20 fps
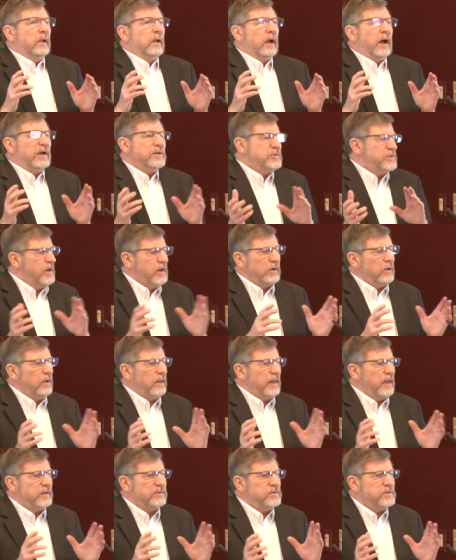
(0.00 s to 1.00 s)
I said
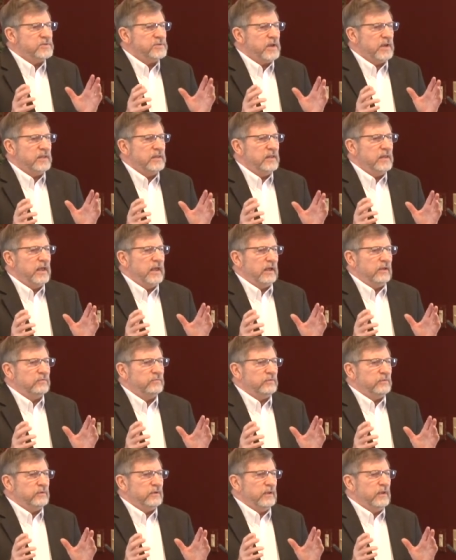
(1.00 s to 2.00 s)
all that to say this.
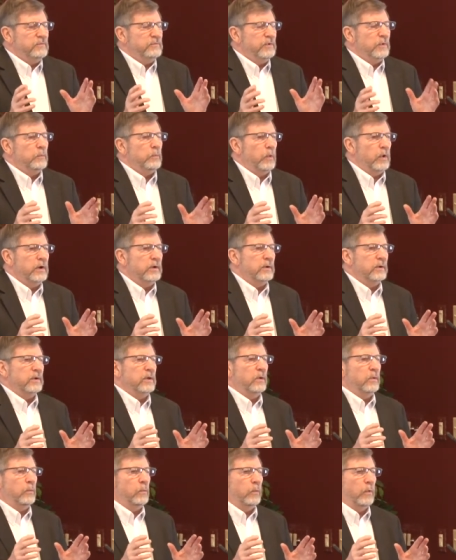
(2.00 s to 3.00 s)
If you're
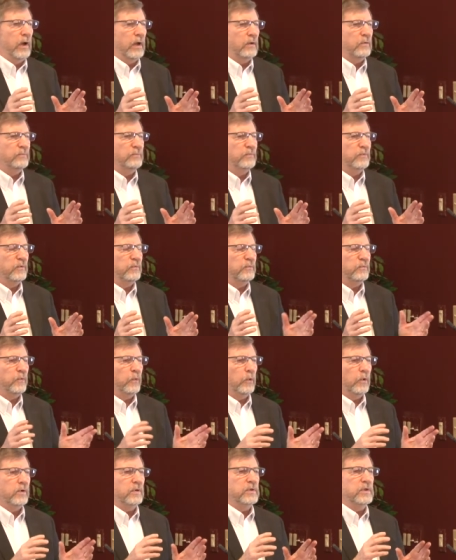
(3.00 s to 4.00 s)
wondering, well, for
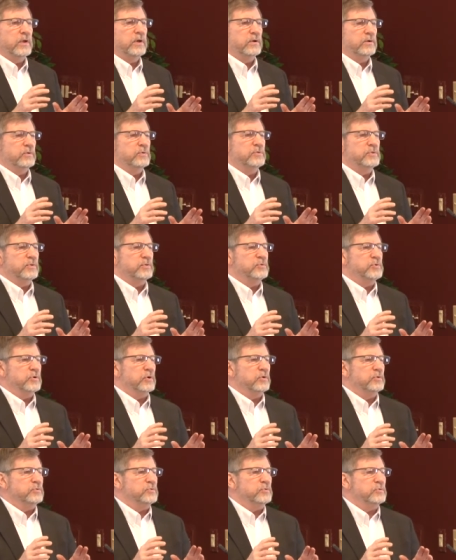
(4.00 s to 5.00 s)
four years the
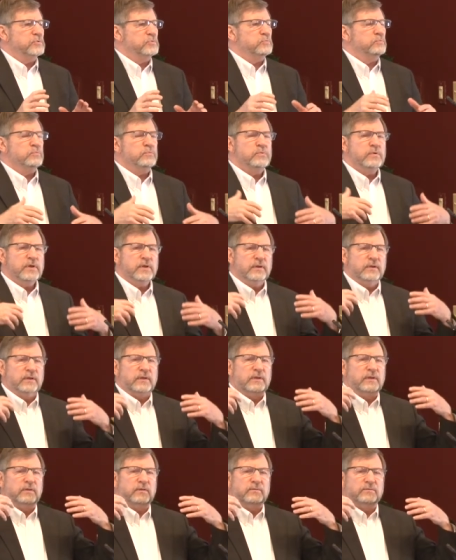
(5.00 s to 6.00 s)
church was
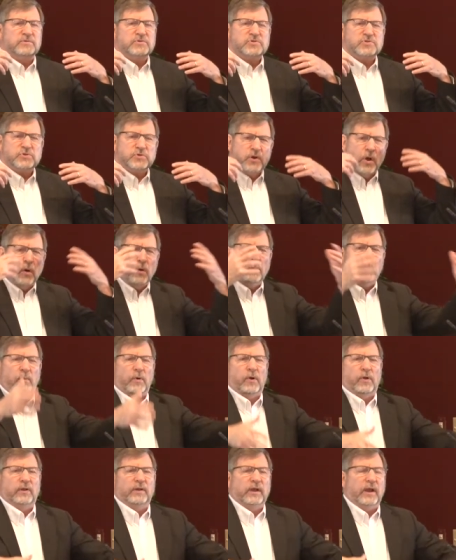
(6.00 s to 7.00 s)
really
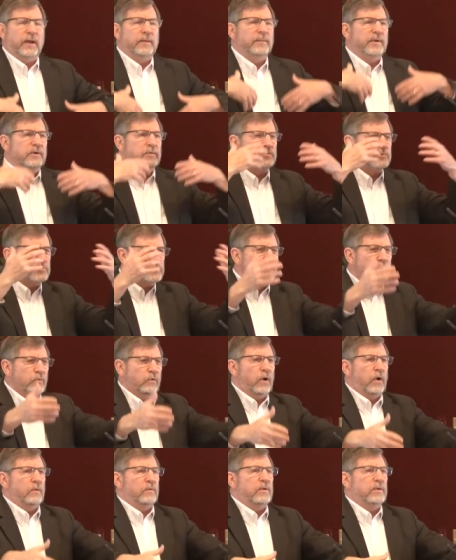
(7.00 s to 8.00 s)
snowballing. I mean, it was
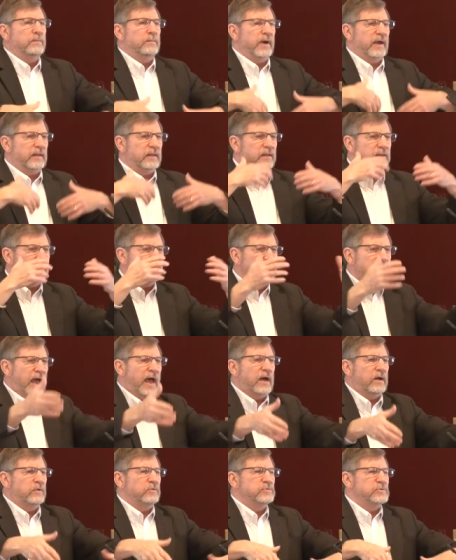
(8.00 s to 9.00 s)
growing by the
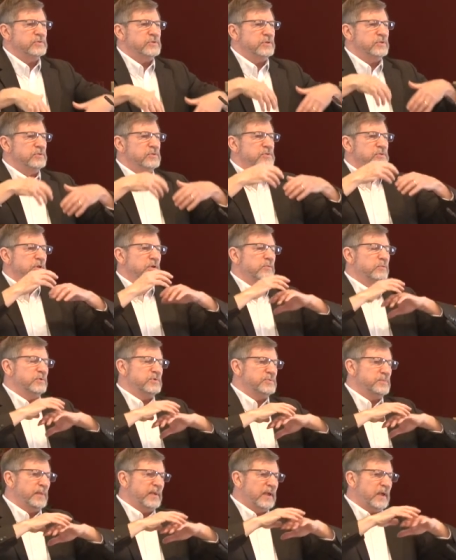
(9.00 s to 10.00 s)
thousands. It
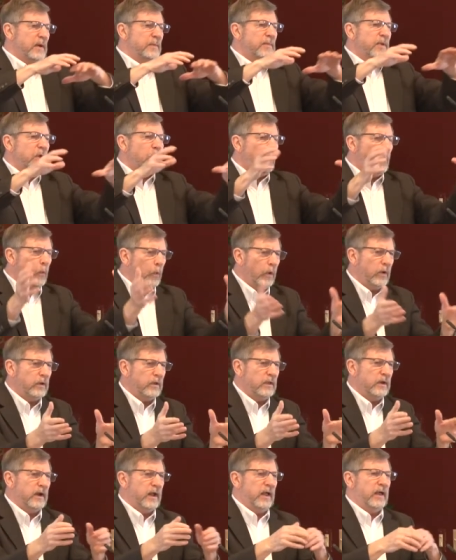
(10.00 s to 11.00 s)
was becoming
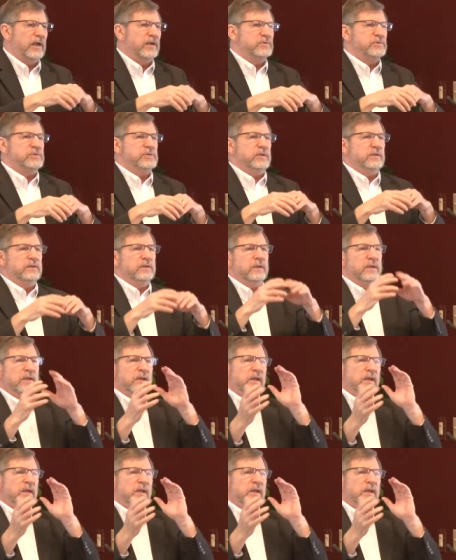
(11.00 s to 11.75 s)
organized and